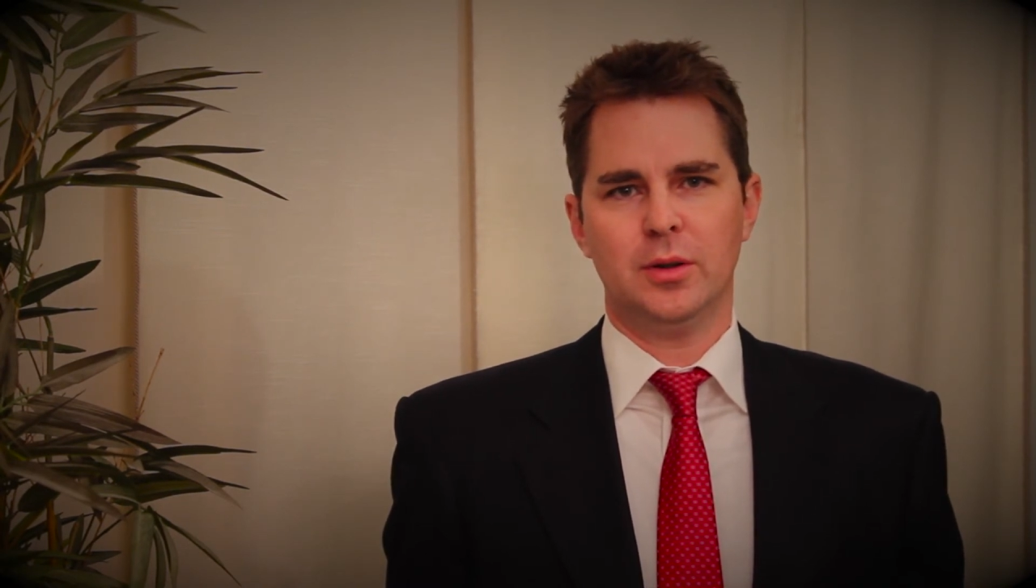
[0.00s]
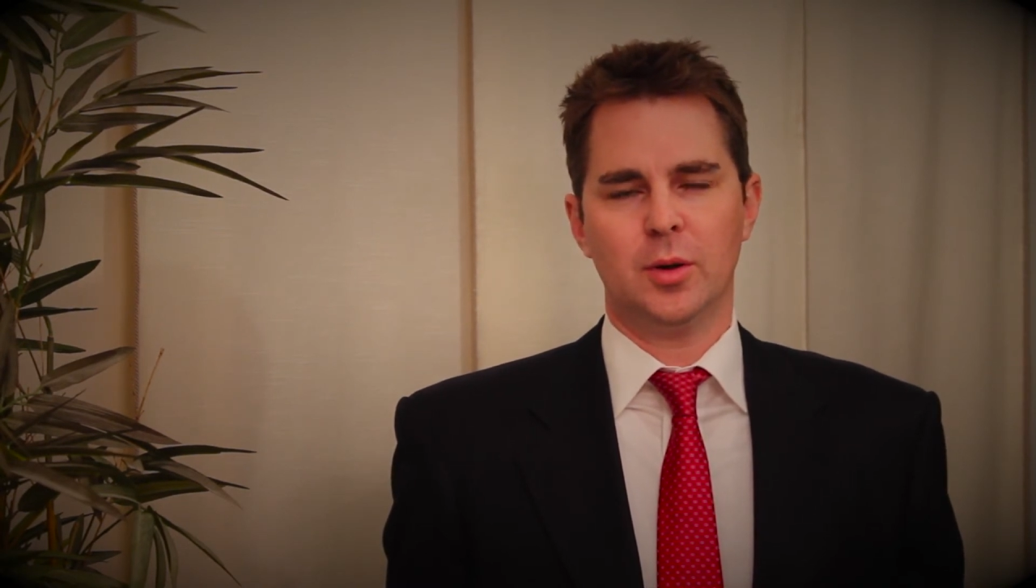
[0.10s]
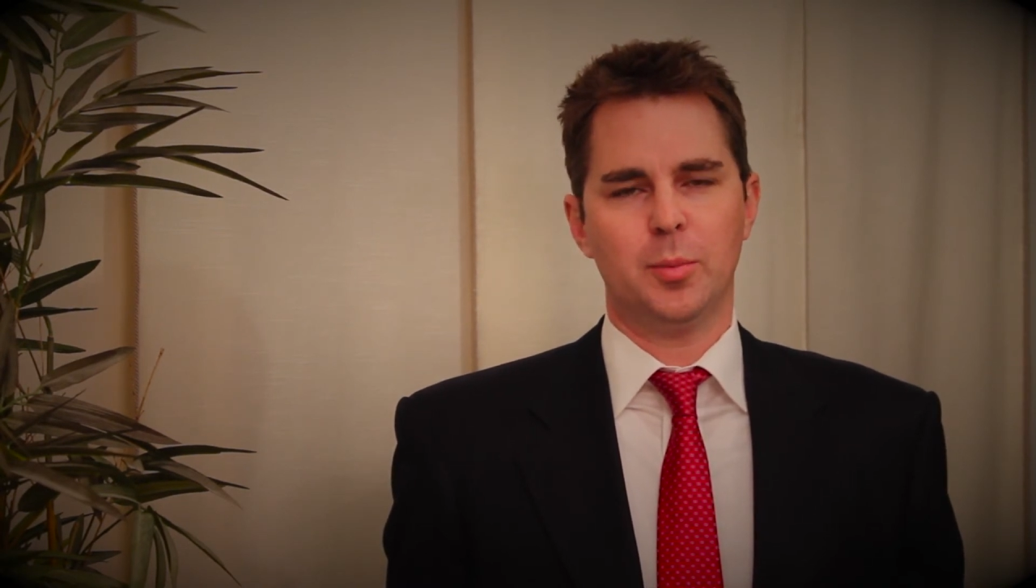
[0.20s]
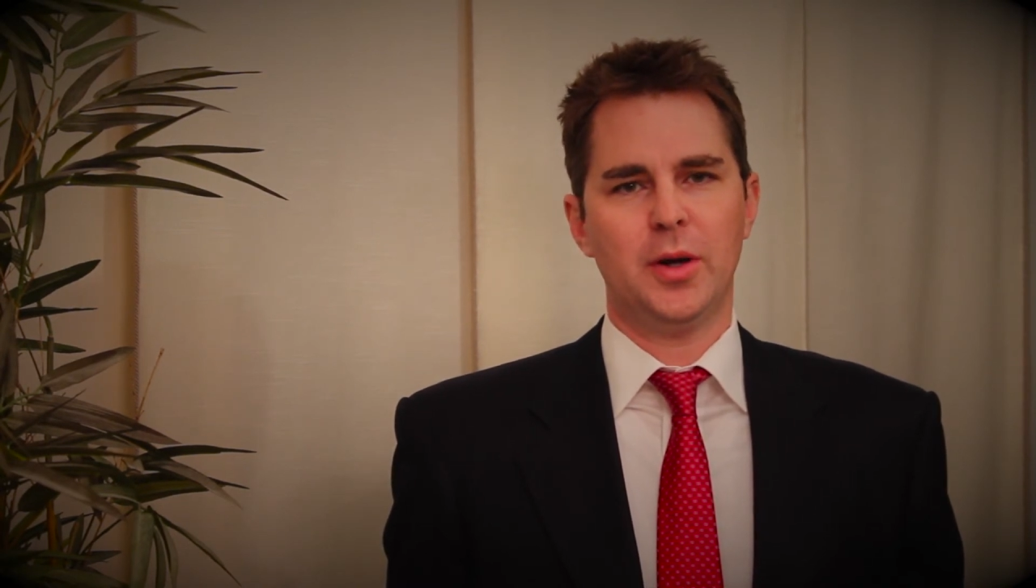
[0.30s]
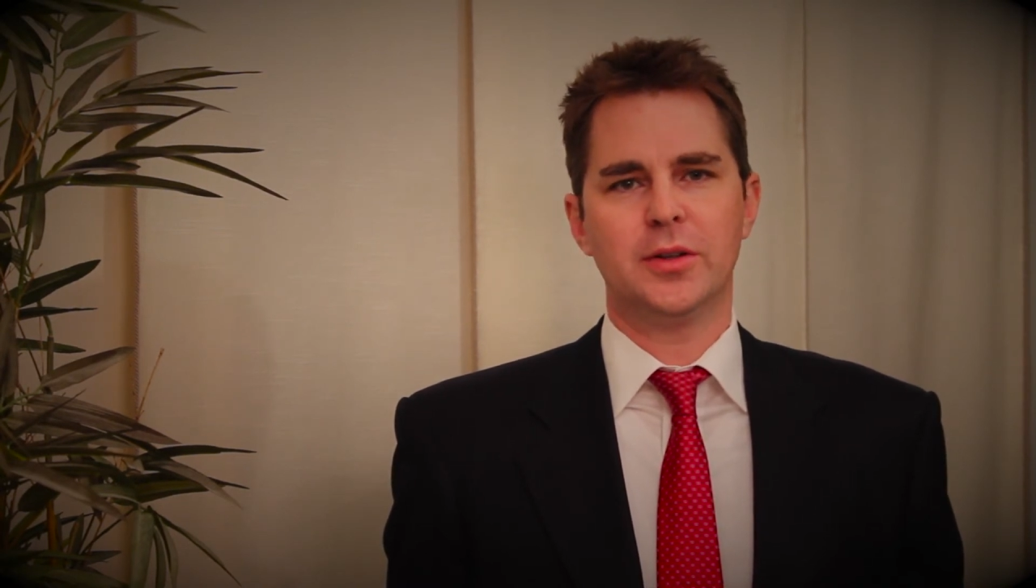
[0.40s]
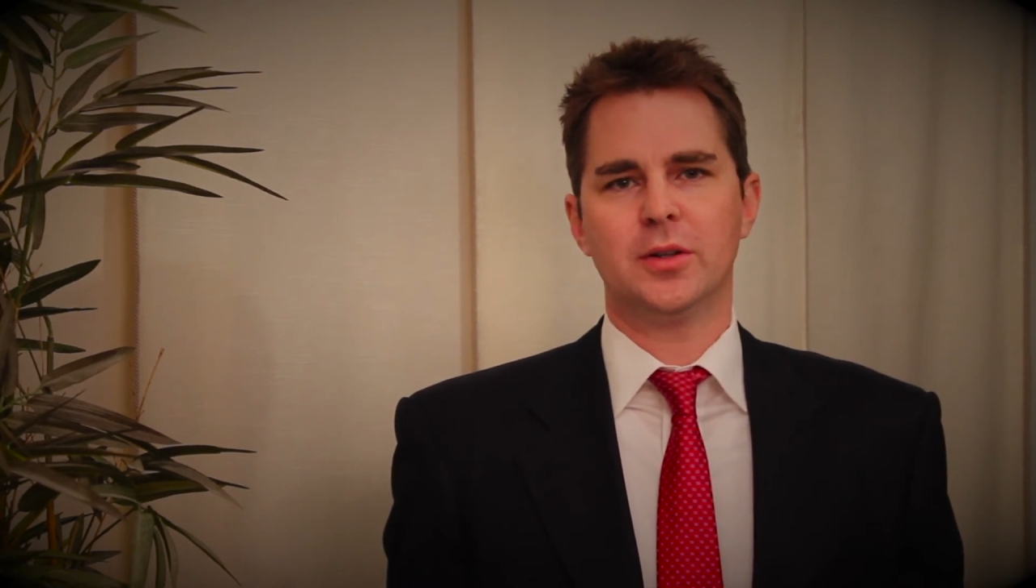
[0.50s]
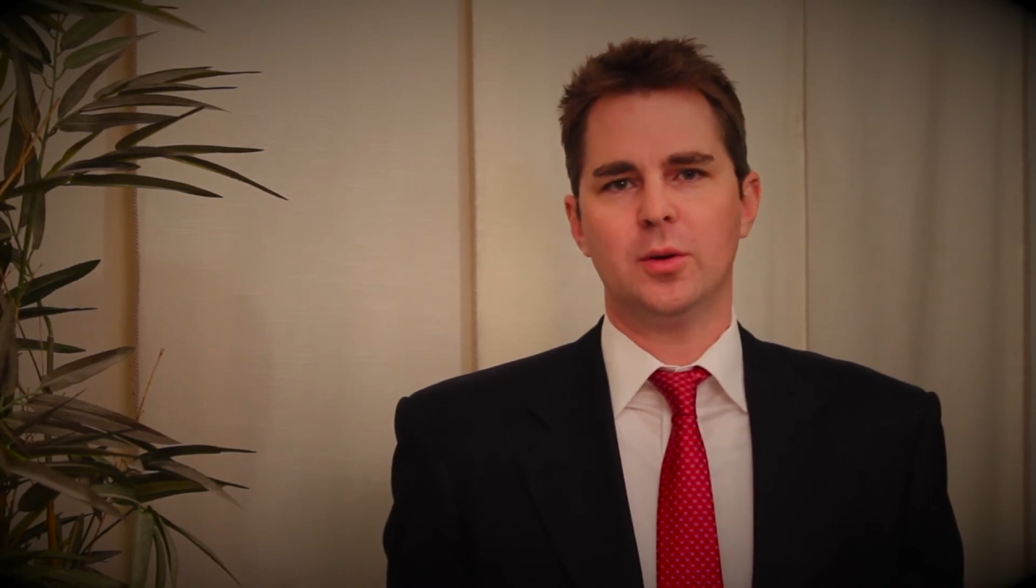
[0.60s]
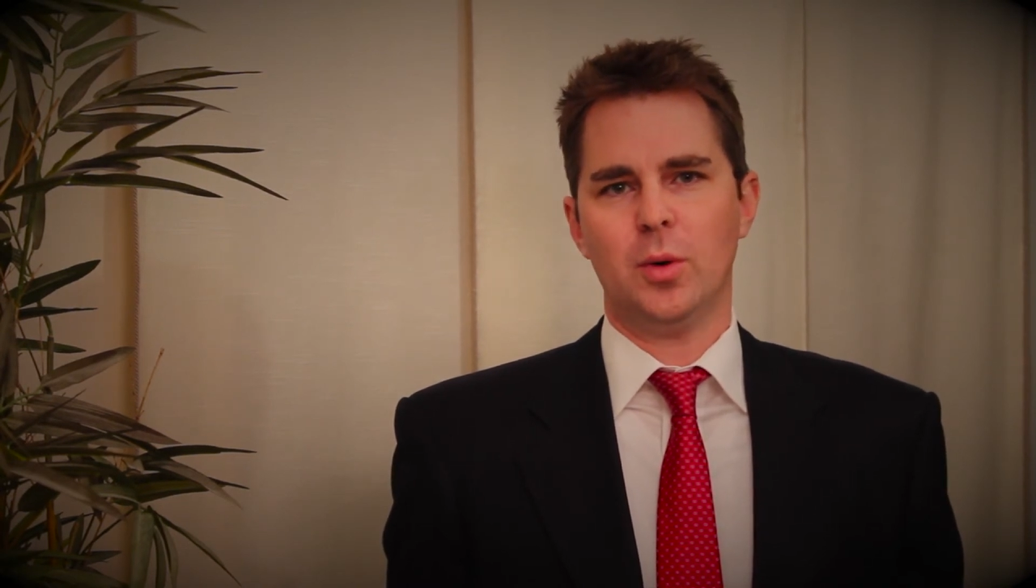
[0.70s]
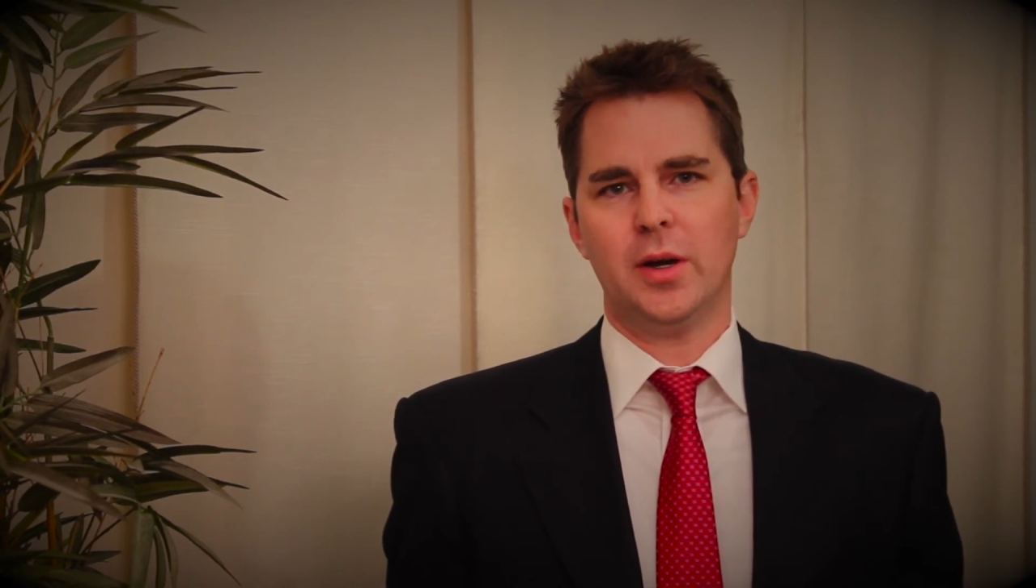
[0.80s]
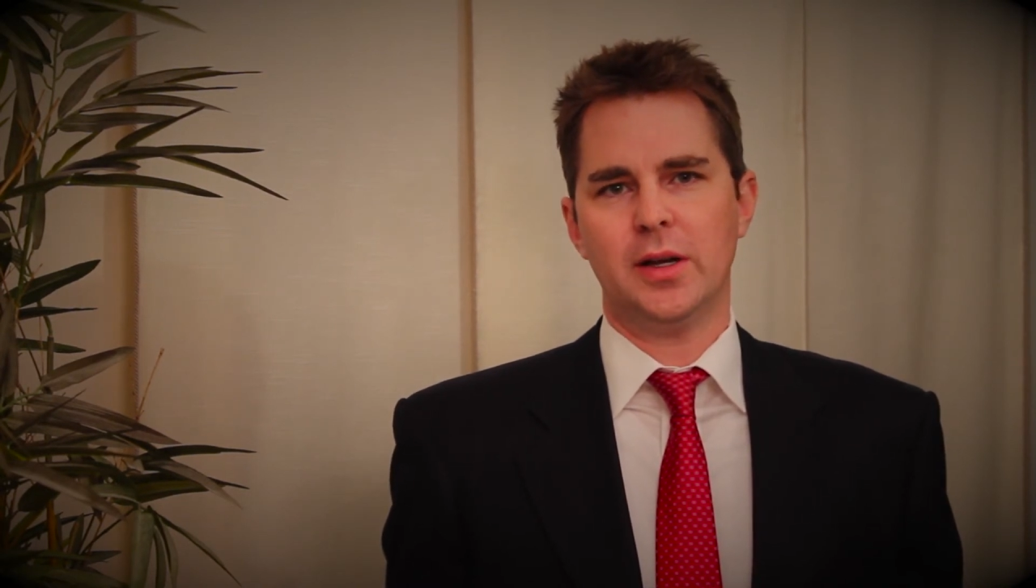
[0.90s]
or punted
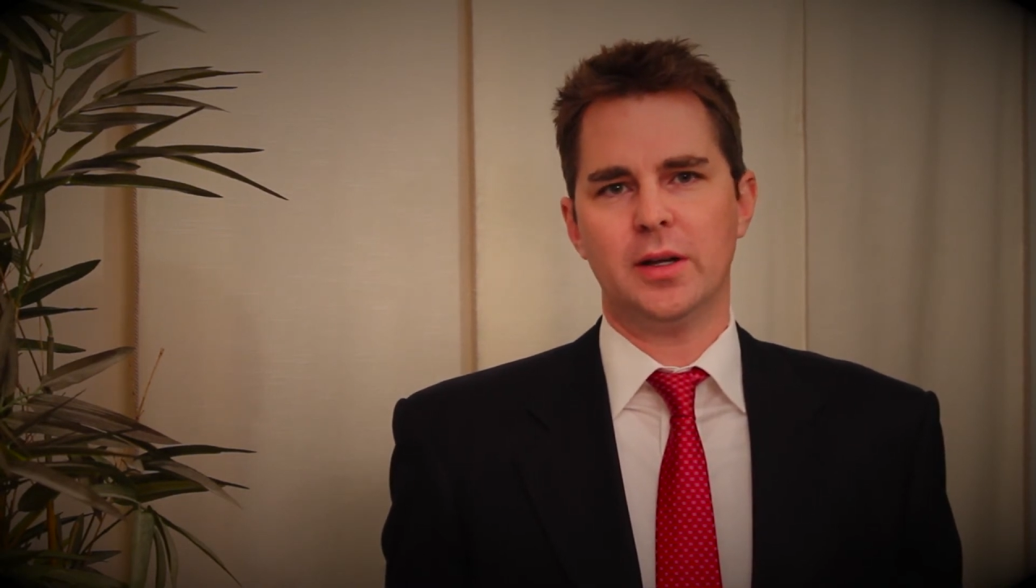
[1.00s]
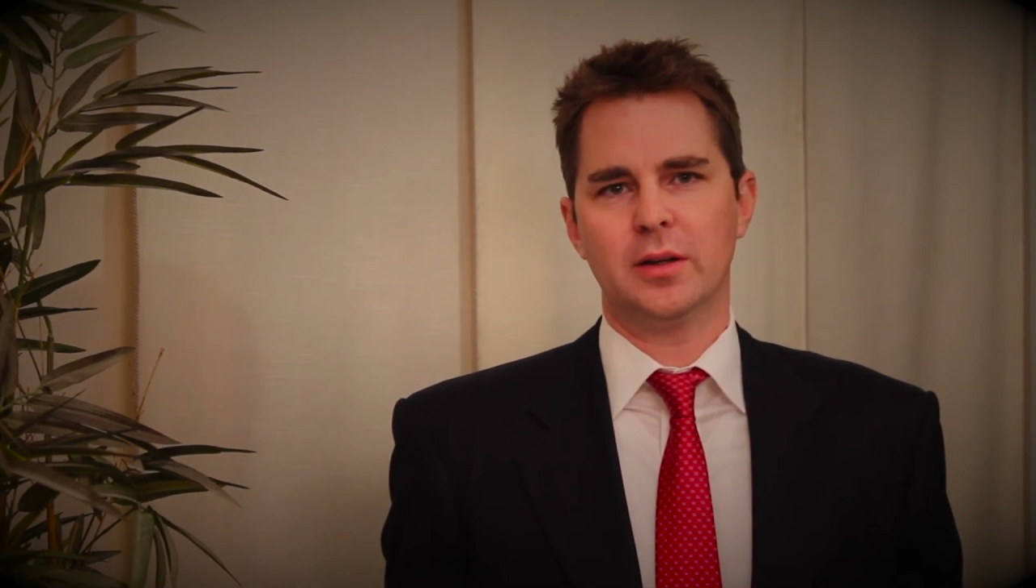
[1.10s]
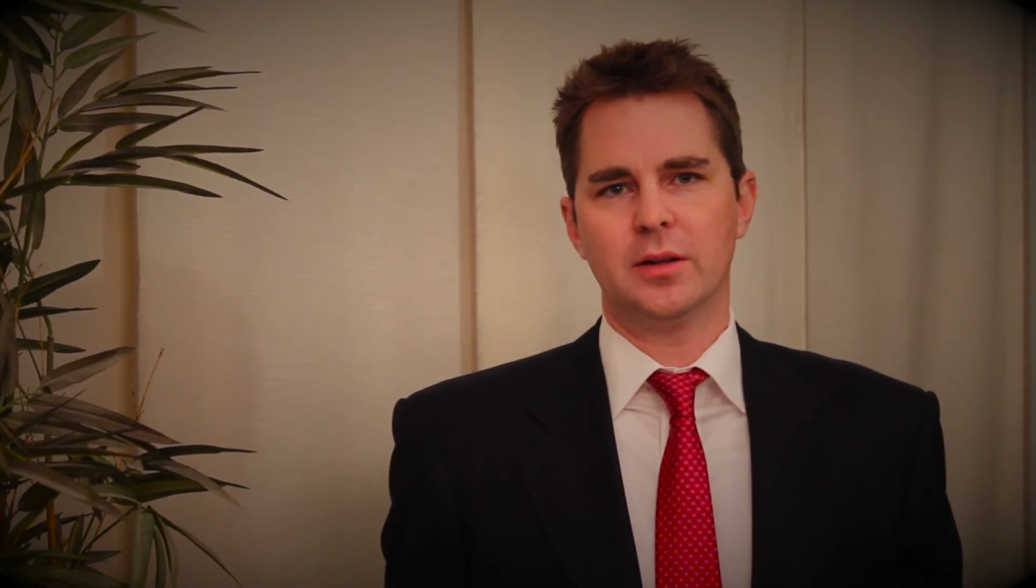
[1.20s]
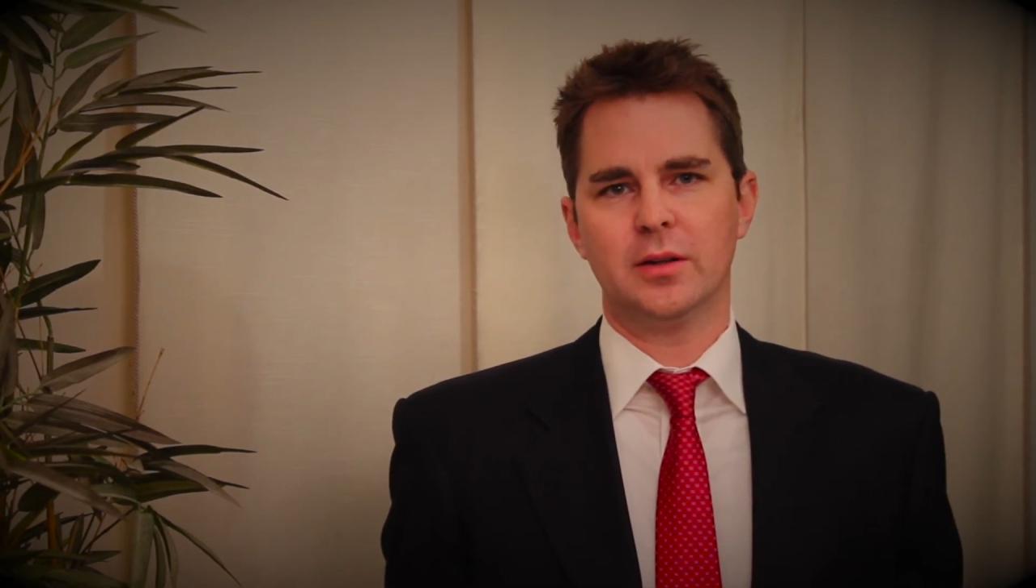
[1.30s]
away